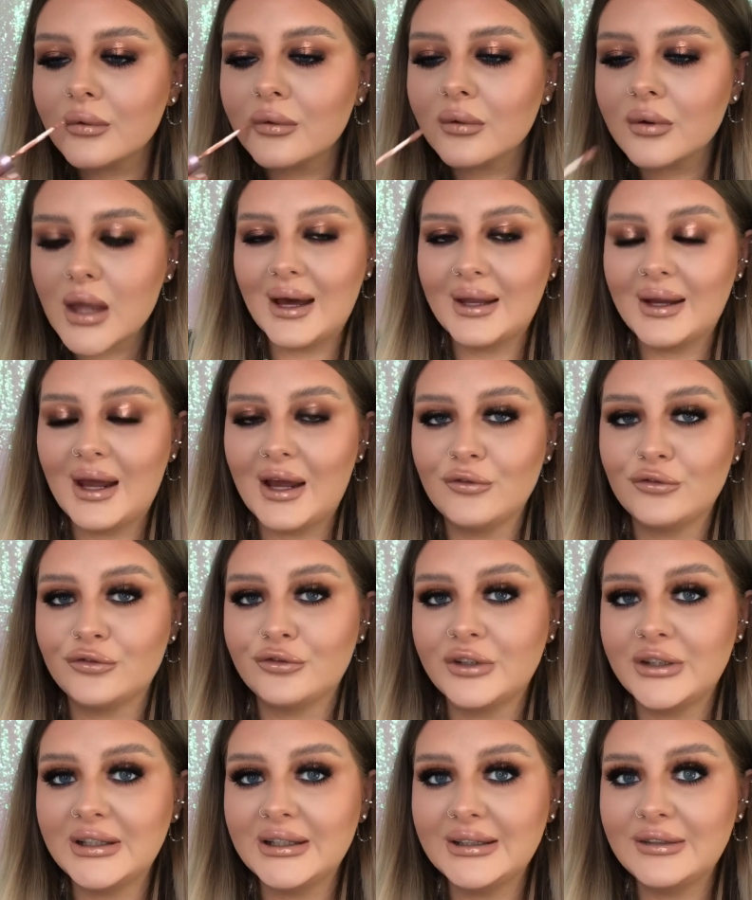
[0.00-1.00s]
And I
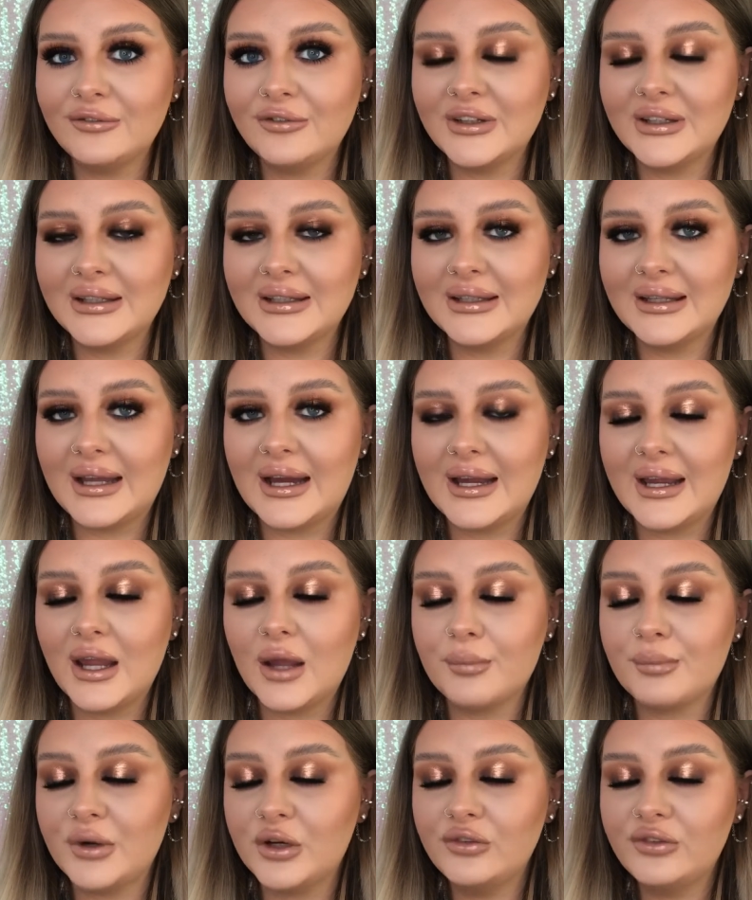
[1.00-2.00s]
really like
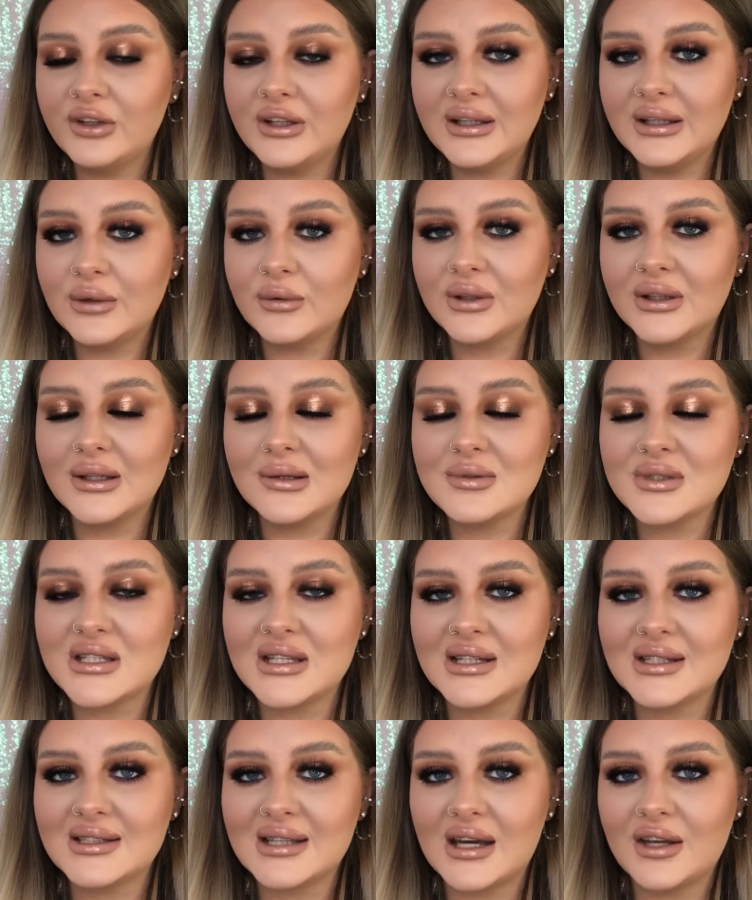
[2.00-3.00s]
both her liquid
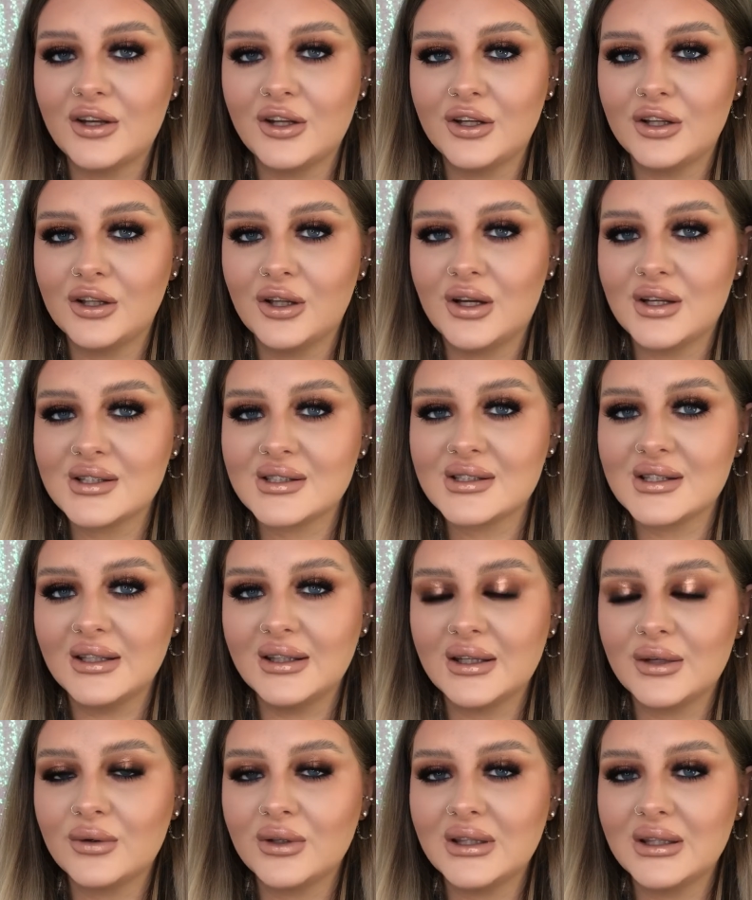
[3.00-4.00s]
lipsticks and her gloss. The
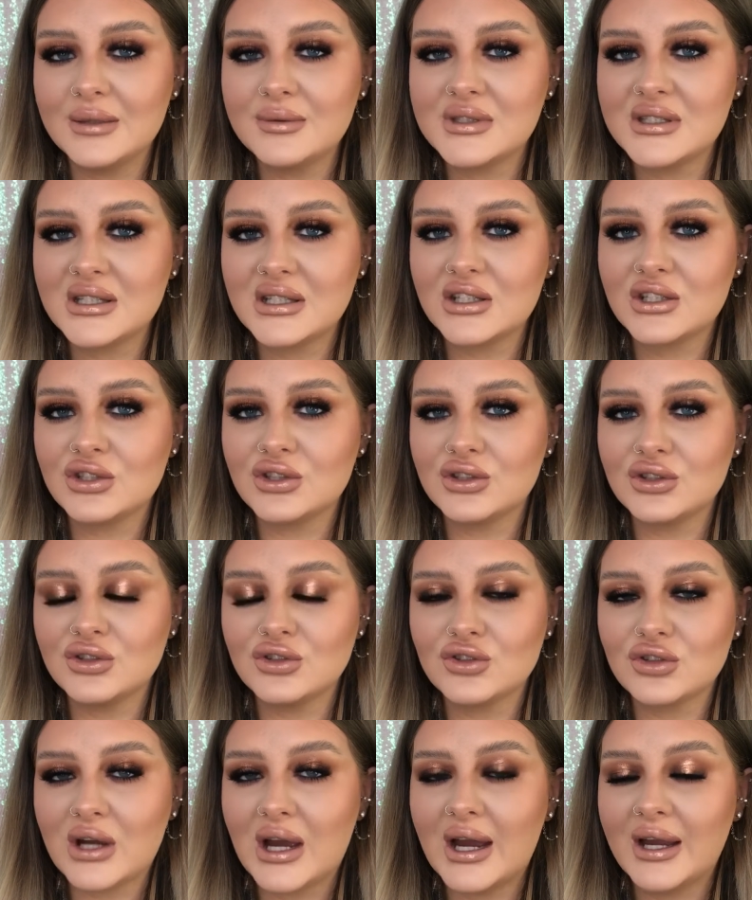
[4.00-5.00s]
liquid lipstick doesn't
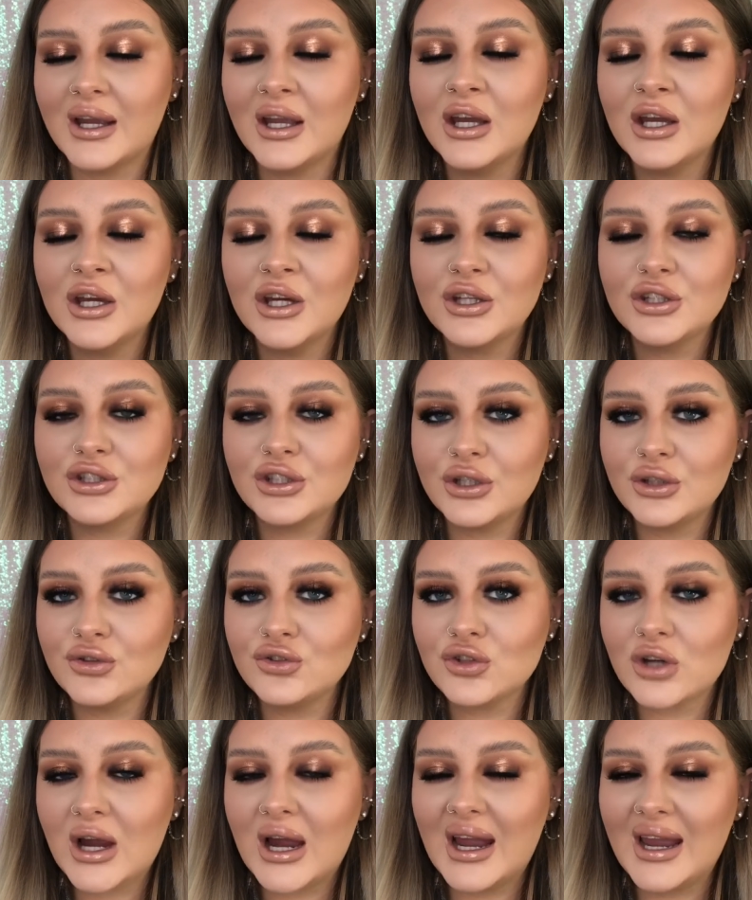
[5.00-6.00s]
dry too
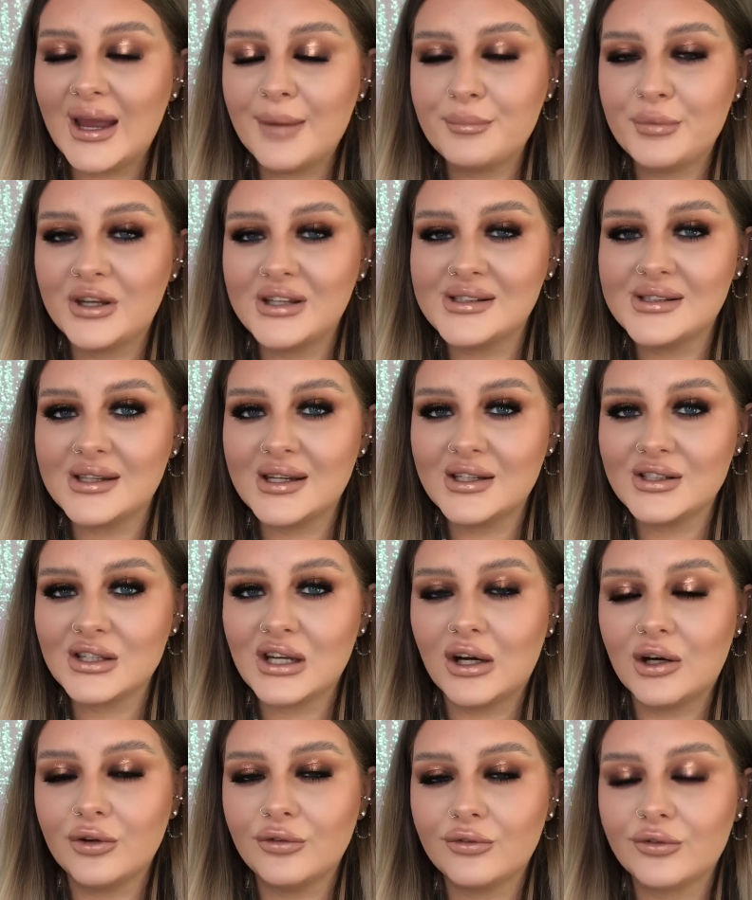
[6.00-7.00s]
dry, but it stays
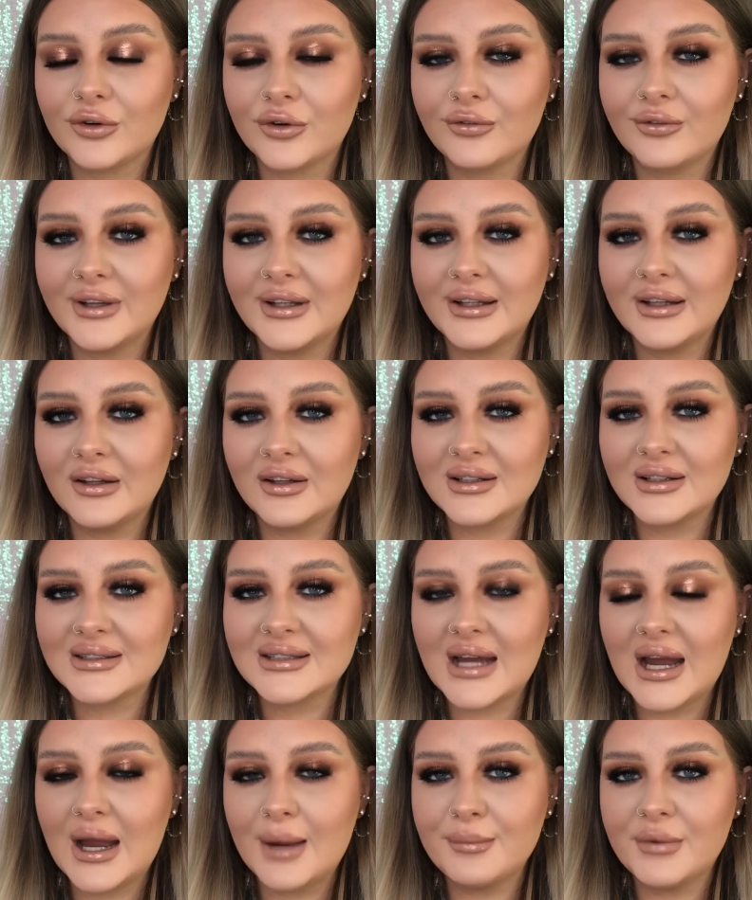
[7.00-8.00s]
on for a really long
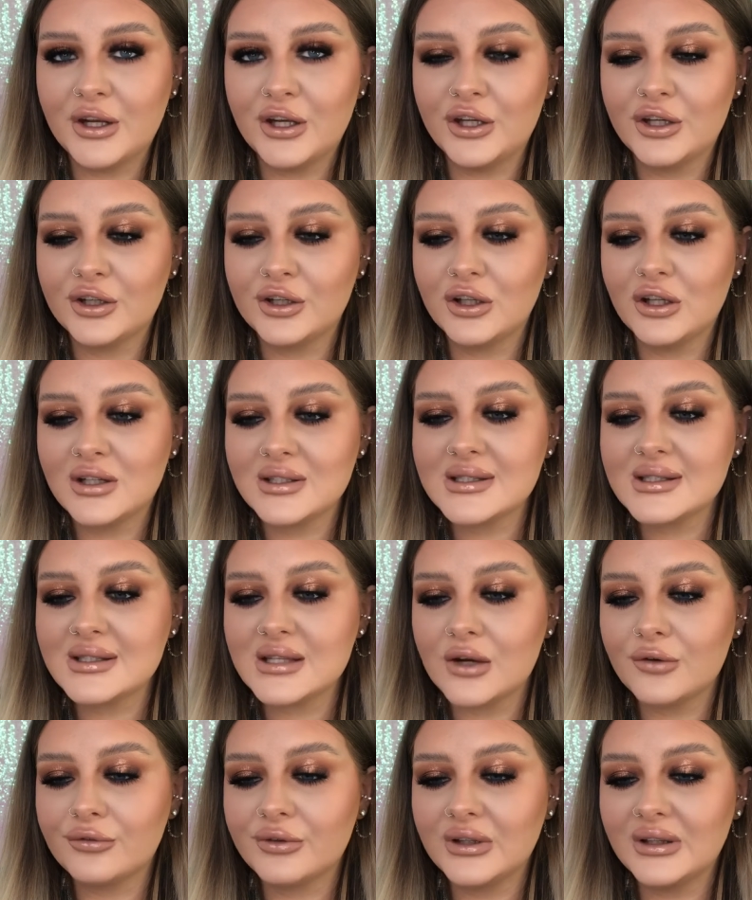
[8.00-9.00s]
time, and her glosses are
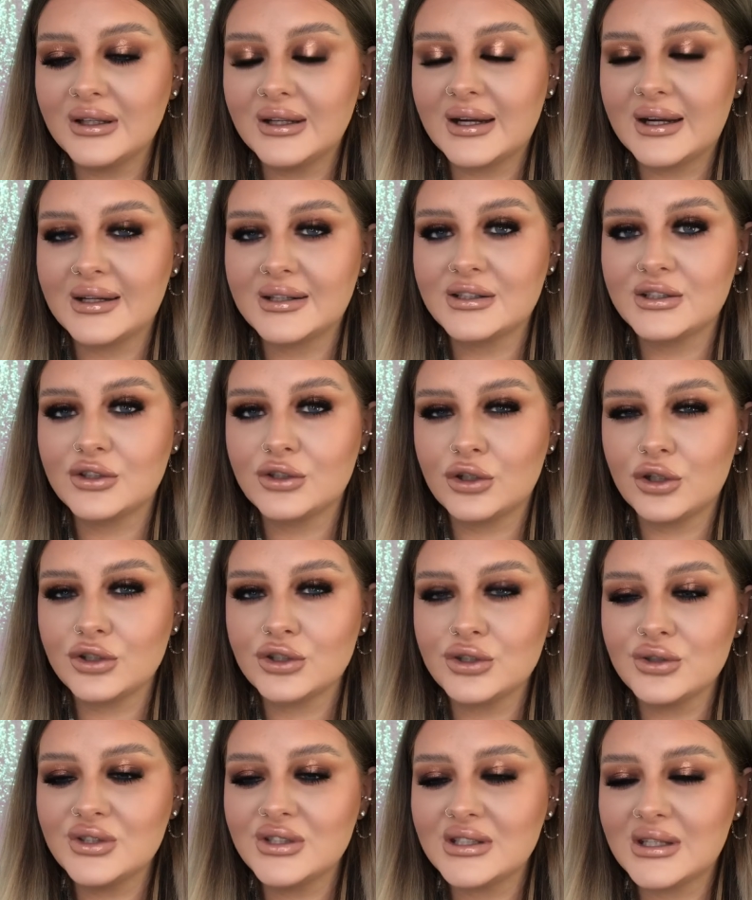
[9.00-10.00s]
really nice, not too
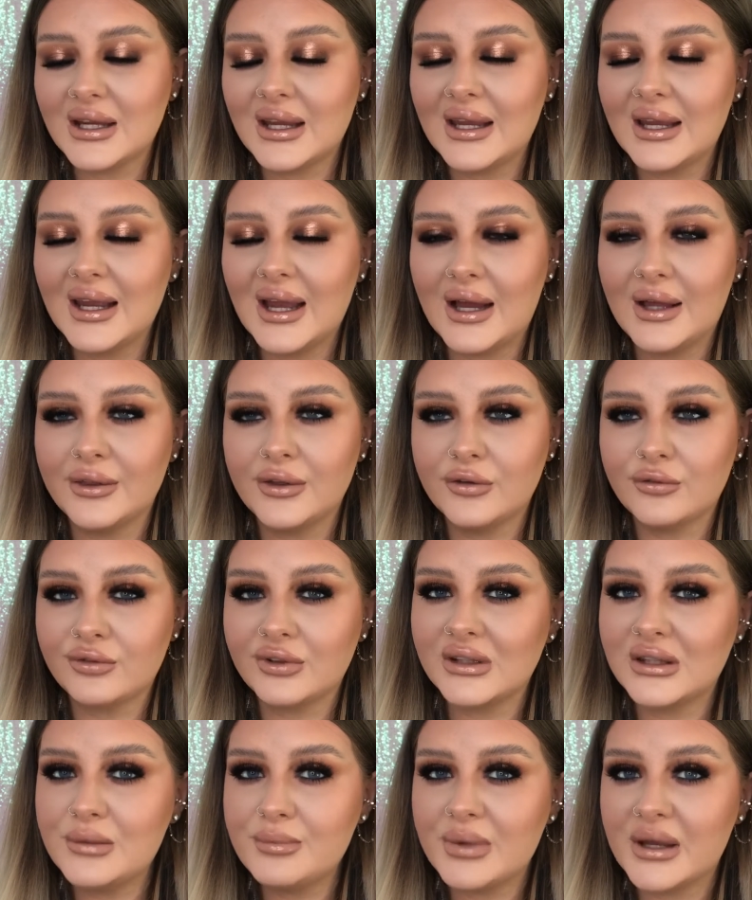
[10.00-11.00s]
sticky, and they're
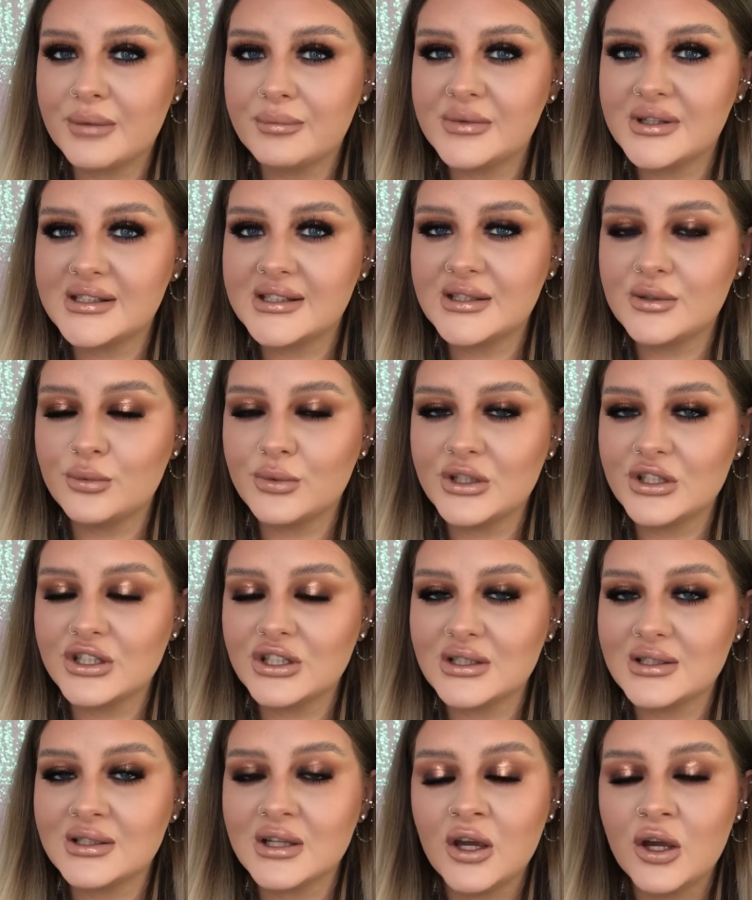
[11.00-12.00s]
really pigmented, which
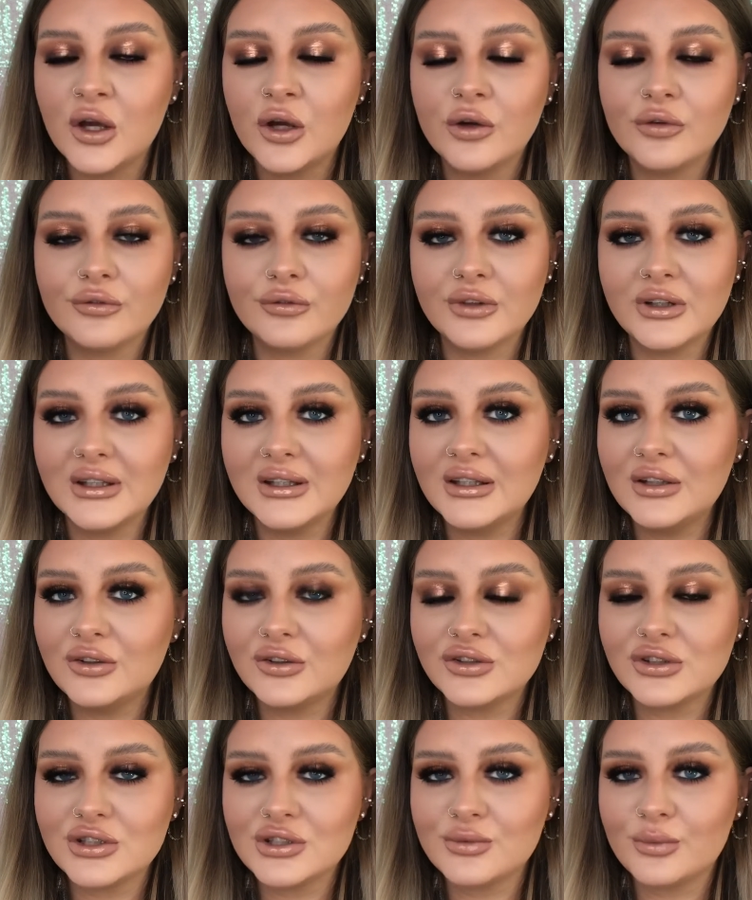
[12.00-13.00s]
is really good
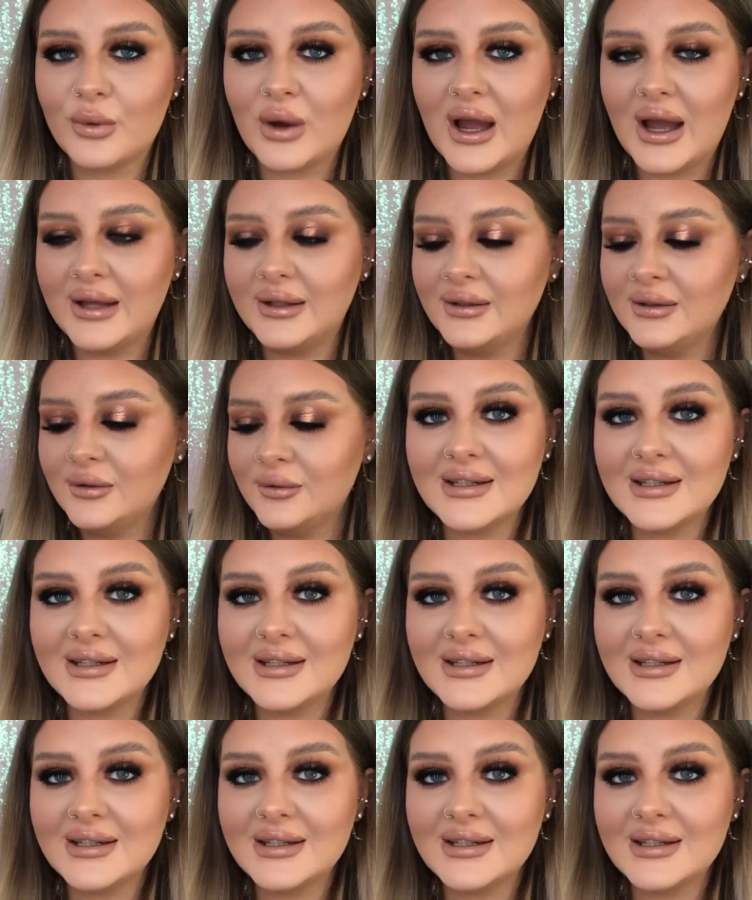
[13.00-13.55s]
as well.